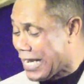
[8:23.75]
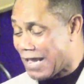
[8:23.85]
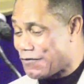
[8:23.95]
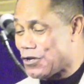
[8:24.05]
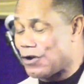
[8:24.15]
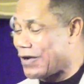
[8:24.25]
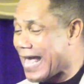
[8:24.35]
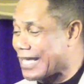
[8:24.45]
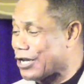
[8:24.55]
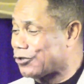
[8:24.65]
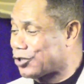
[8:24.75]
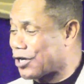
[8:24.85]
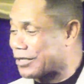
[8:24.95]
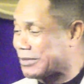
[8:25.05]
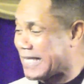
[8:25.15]
if you don't like your
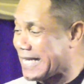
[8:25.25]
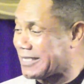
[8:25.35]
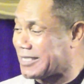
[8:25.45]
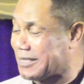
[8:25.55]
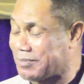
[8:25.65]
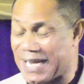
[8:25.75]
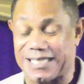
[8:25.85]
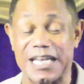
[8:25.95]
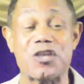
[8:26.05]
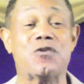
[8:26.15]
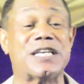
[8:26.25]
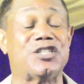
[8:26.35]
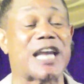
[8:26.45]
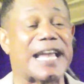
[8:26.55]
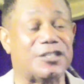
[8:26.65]
circumstances, sometimes say you can
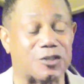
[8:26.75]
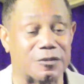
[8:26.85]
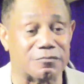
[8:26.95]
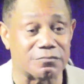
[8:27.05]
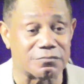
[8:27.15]
change them.